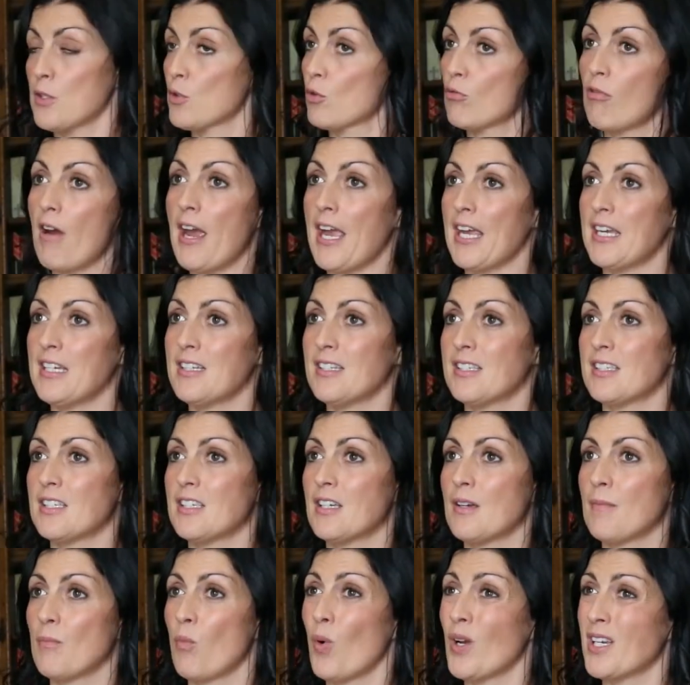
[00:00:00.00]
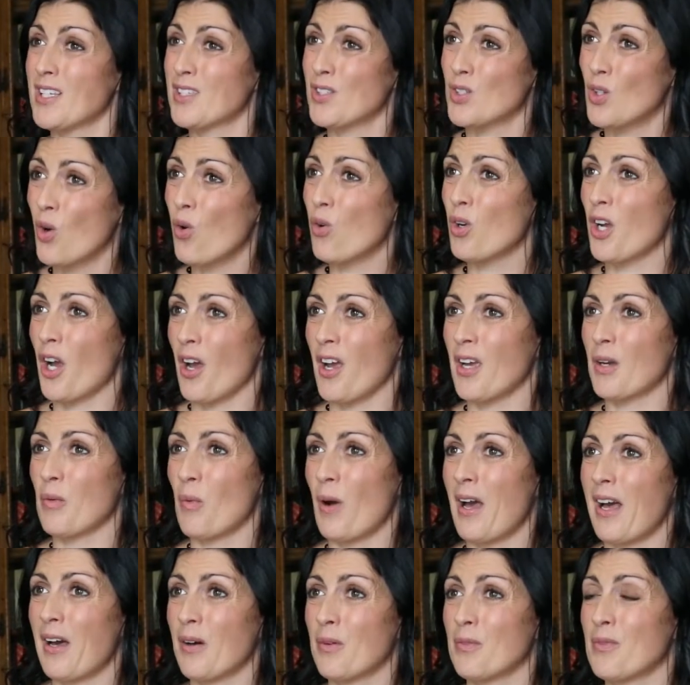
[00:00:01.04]
great. When it's not going
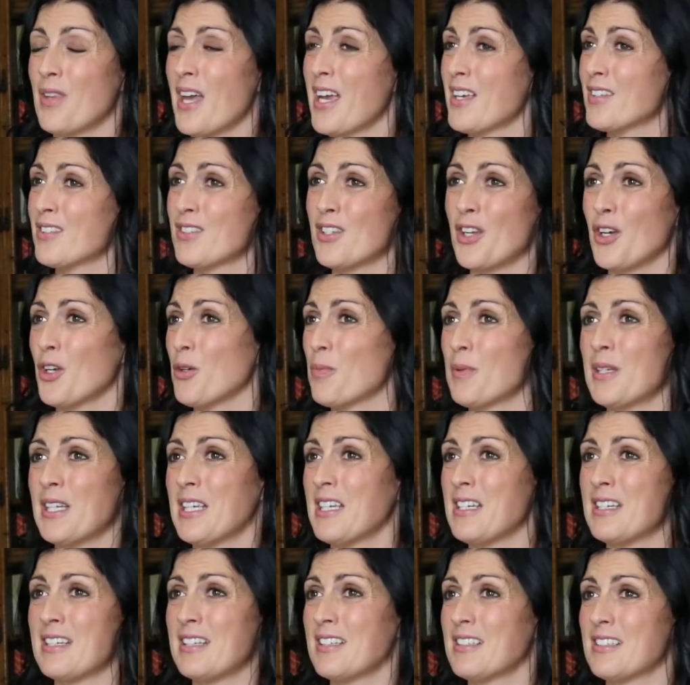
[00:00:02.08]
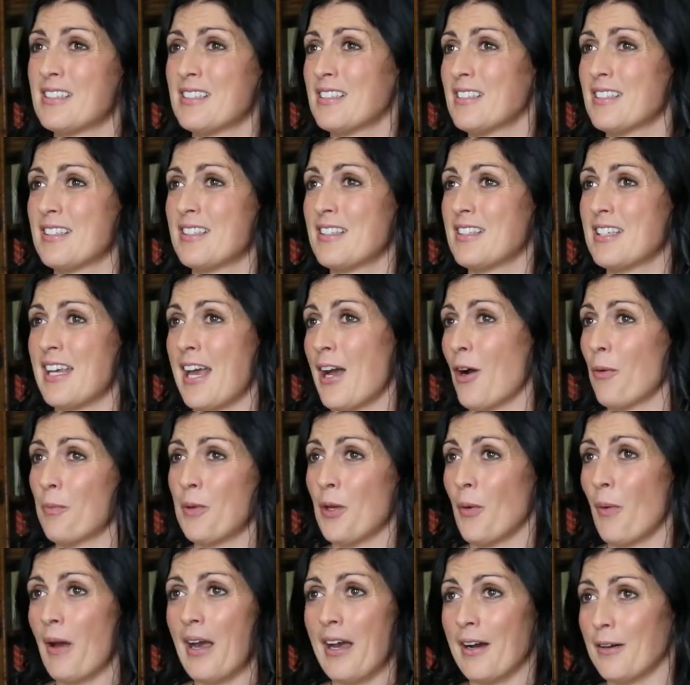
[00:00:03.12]
well, there's nobody to
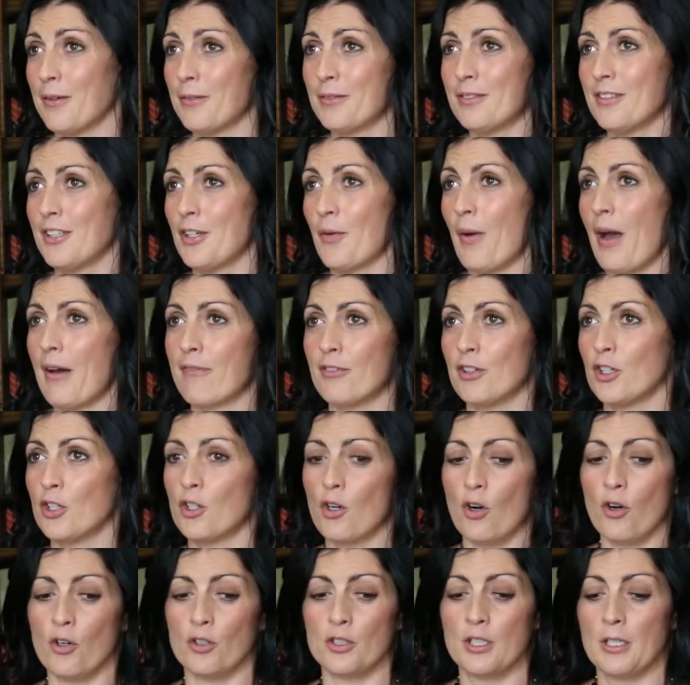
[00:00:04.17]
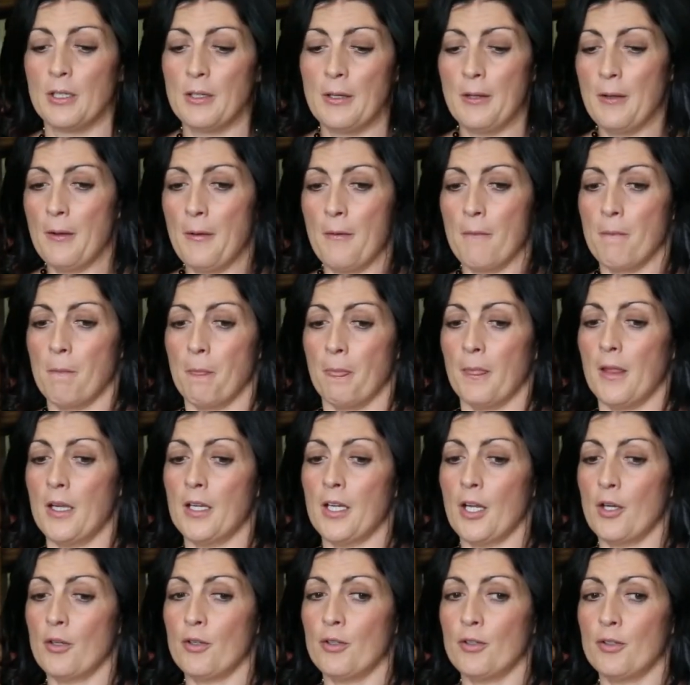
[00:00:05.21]
help you out. You haven't got,
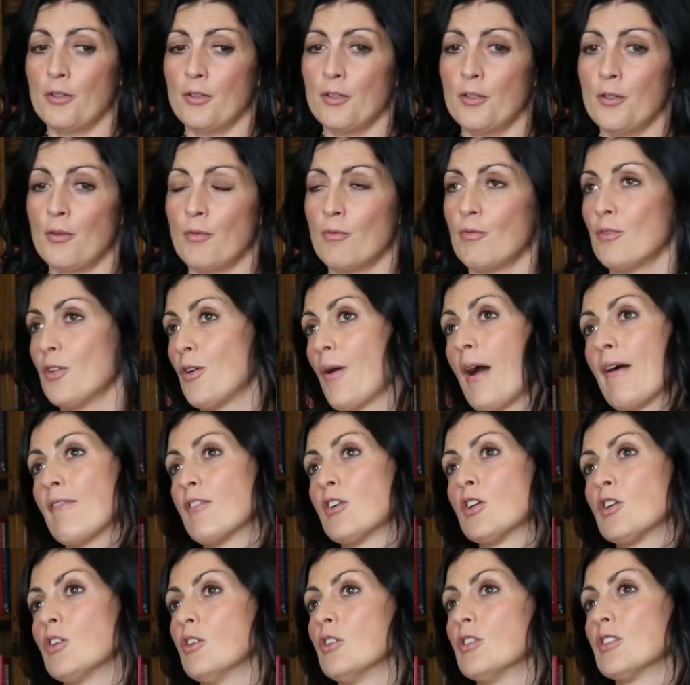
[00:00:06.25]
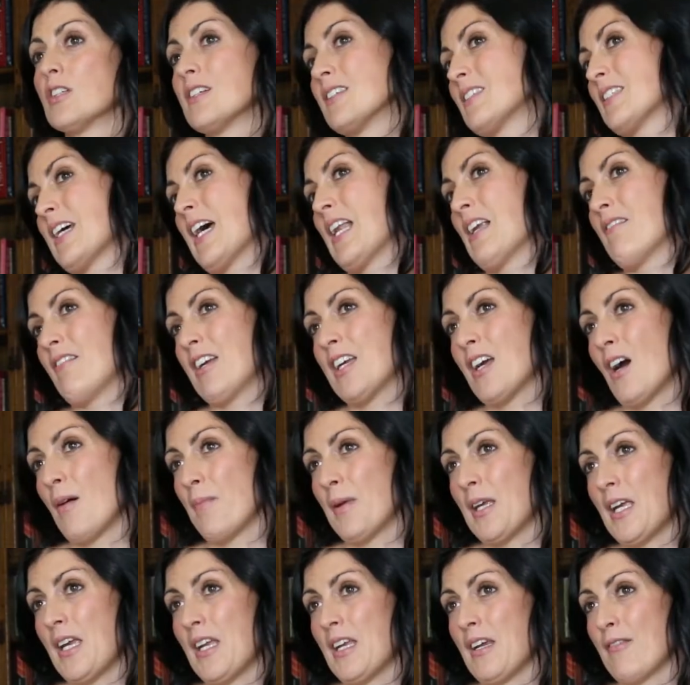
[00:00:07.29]
you haven't got a salary
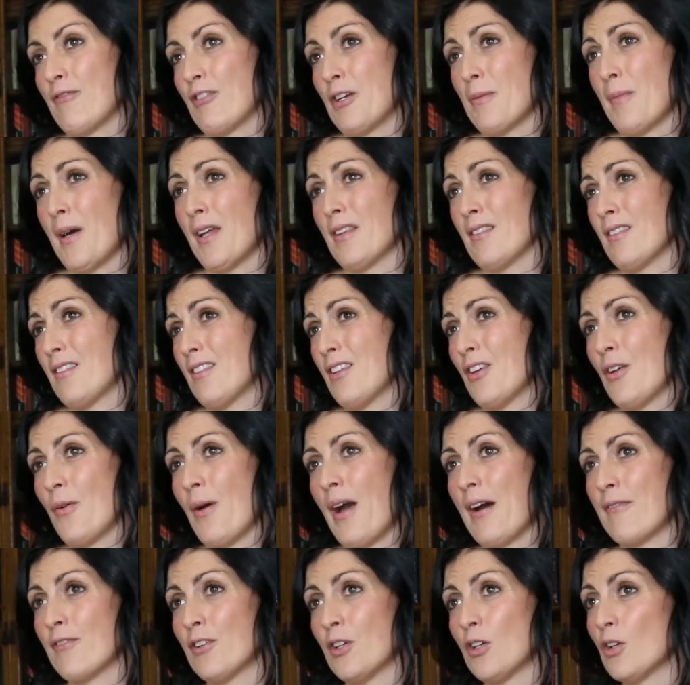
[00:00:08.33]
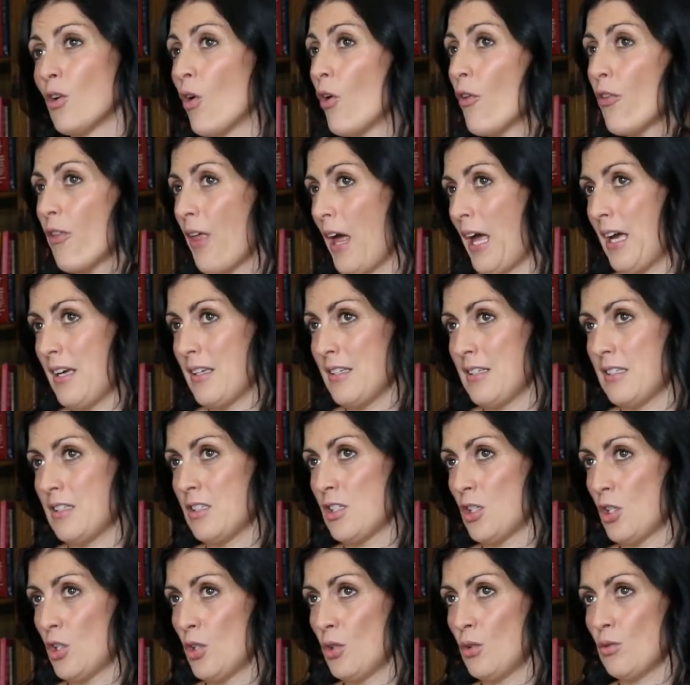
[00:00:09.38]
coming in every month. You haven't got that
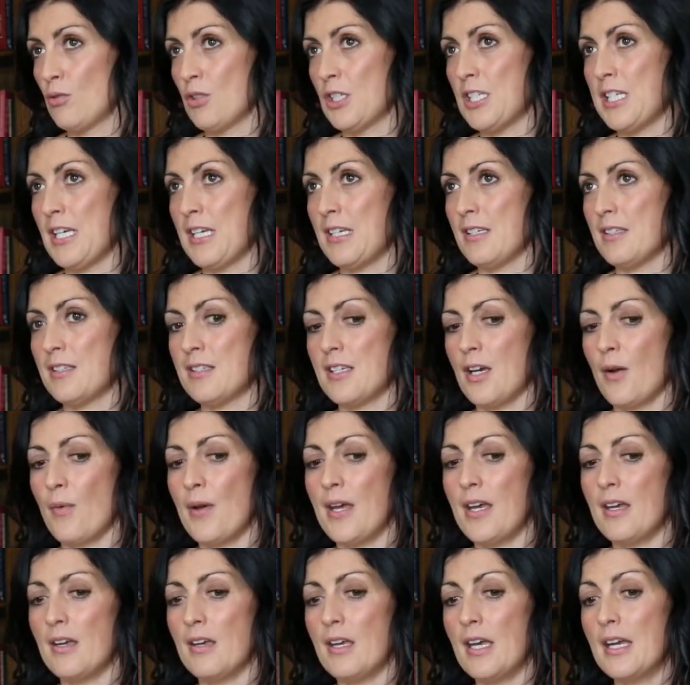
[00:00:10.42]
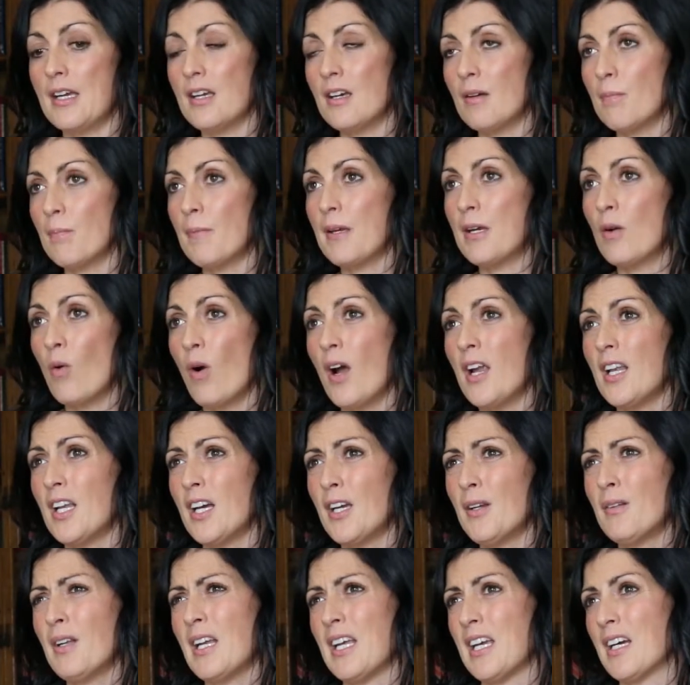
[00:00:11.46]
security. So it can be quite
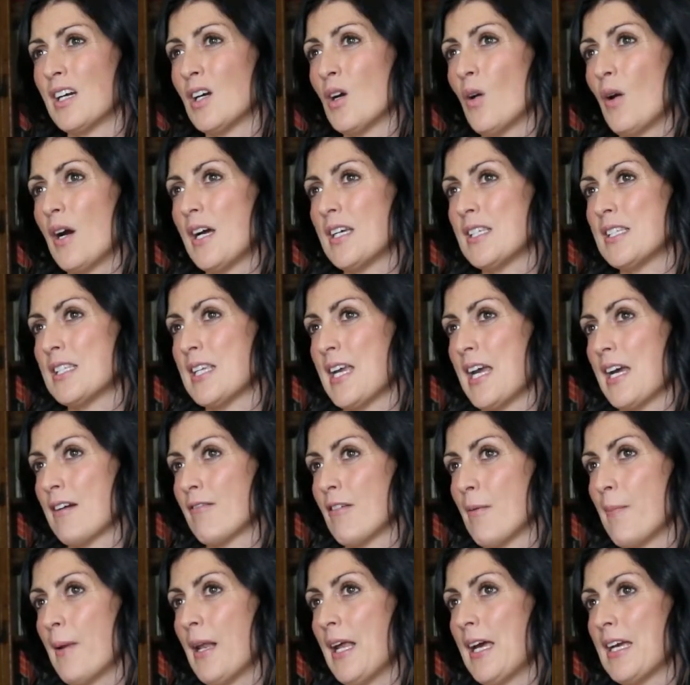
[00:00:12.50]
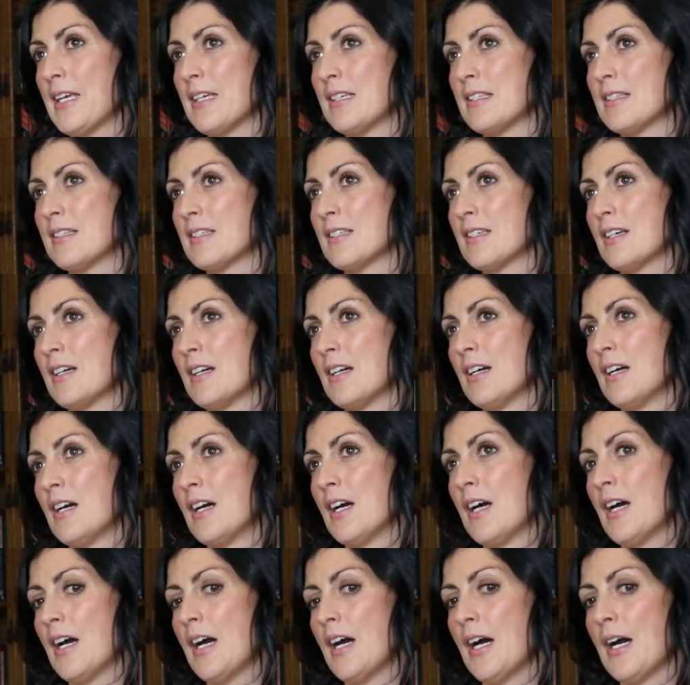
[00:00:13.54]
lonely and quite a scary place.
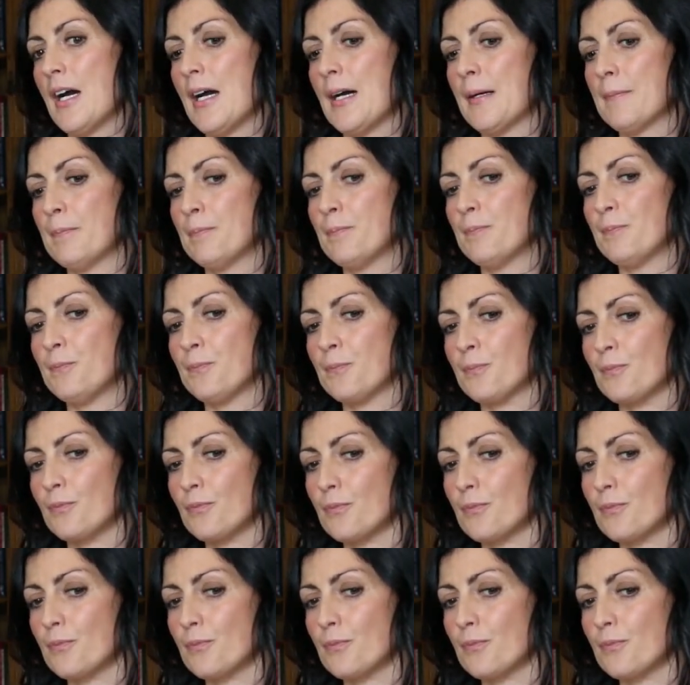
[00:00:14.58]
And